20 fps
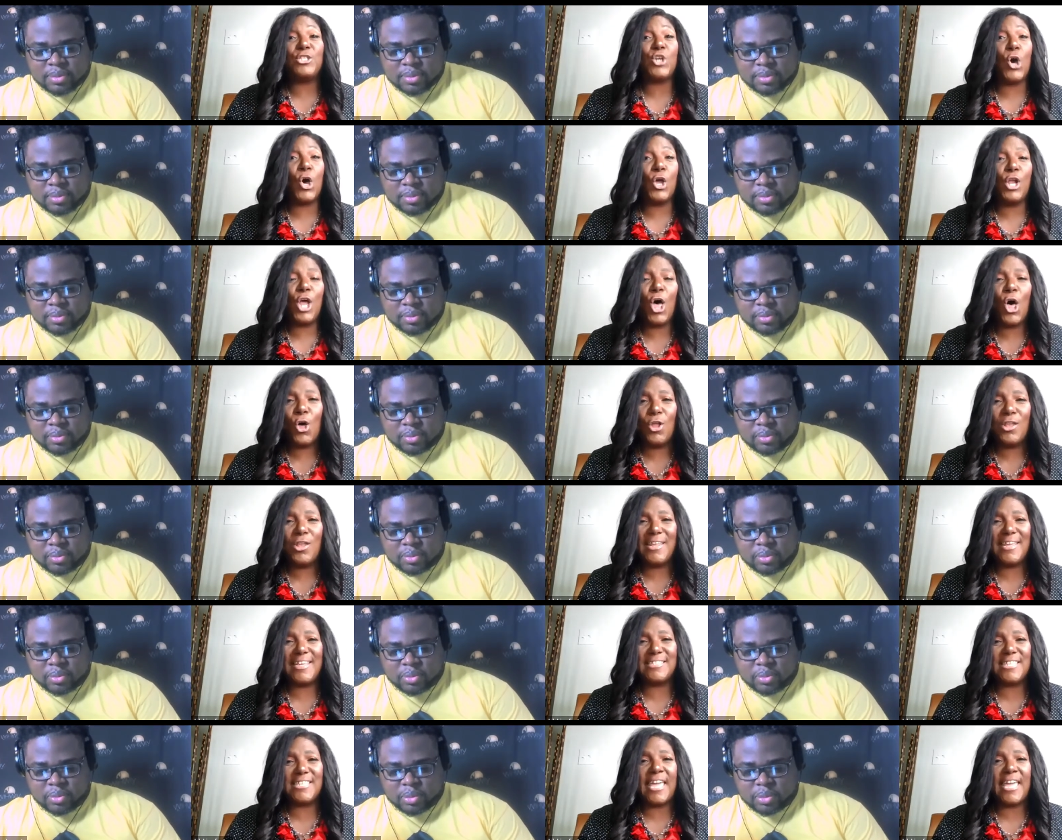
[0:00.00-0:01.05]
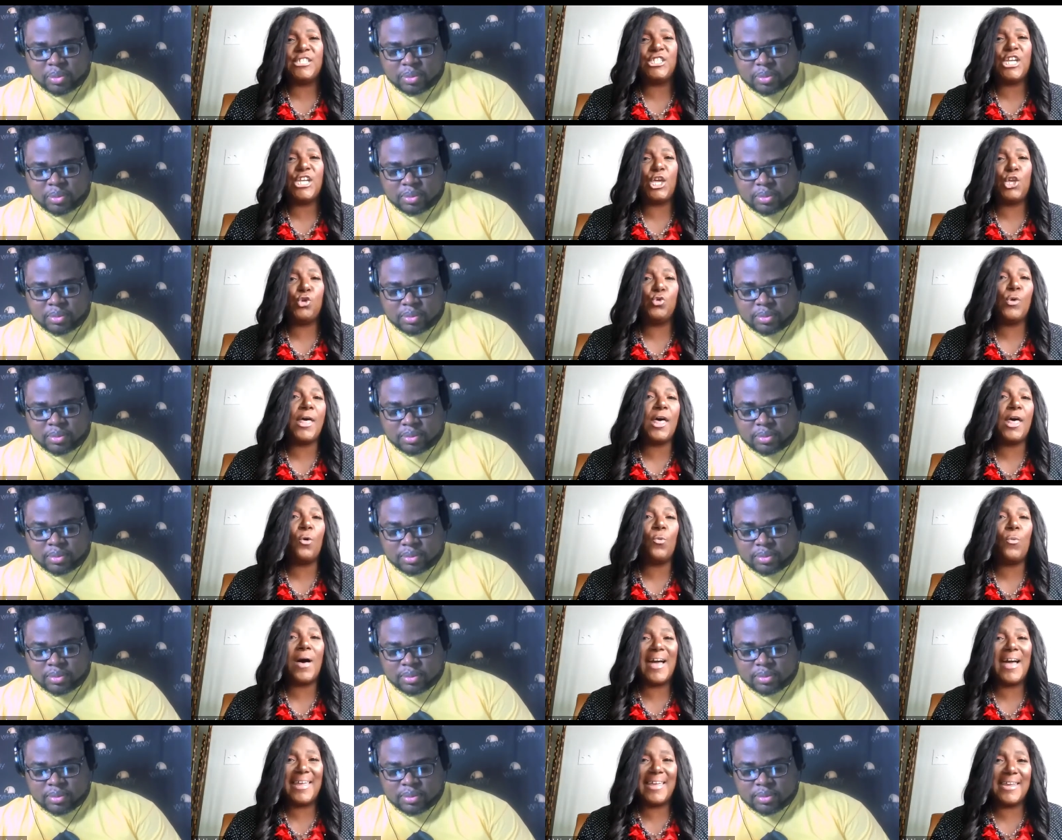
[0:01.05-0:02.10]
Speaker 1: It's called Haulinks, H A U L
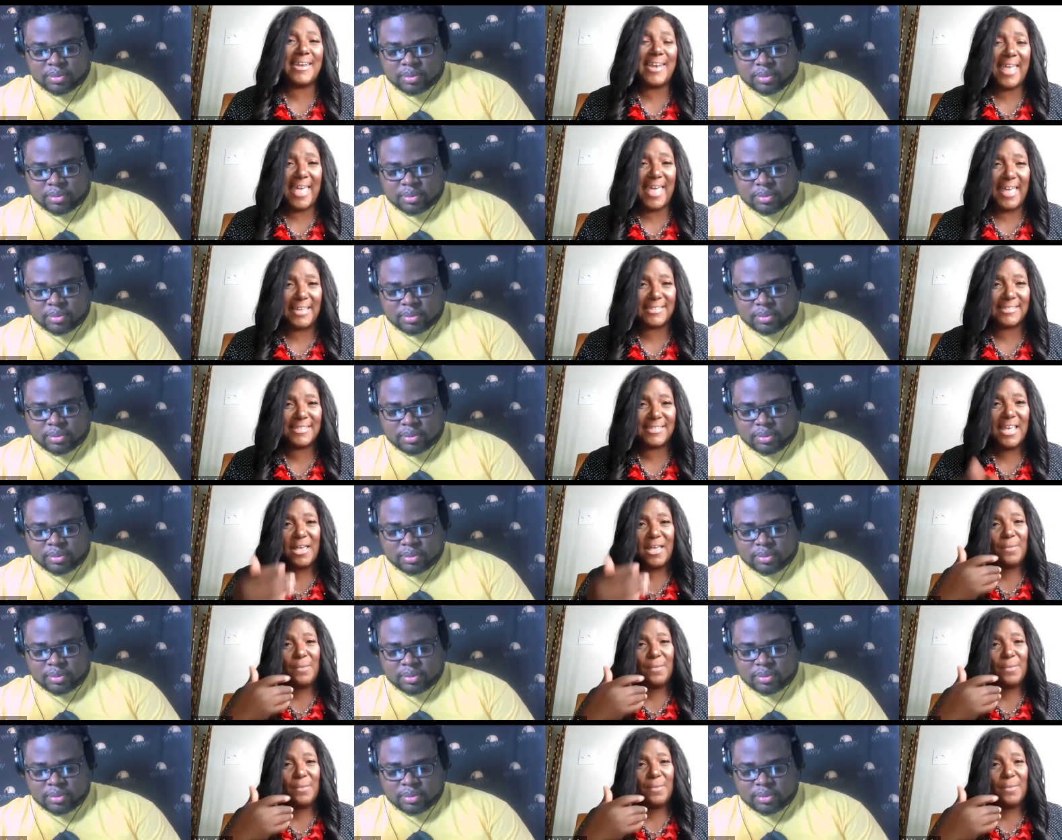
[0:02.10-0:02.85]
Y N X.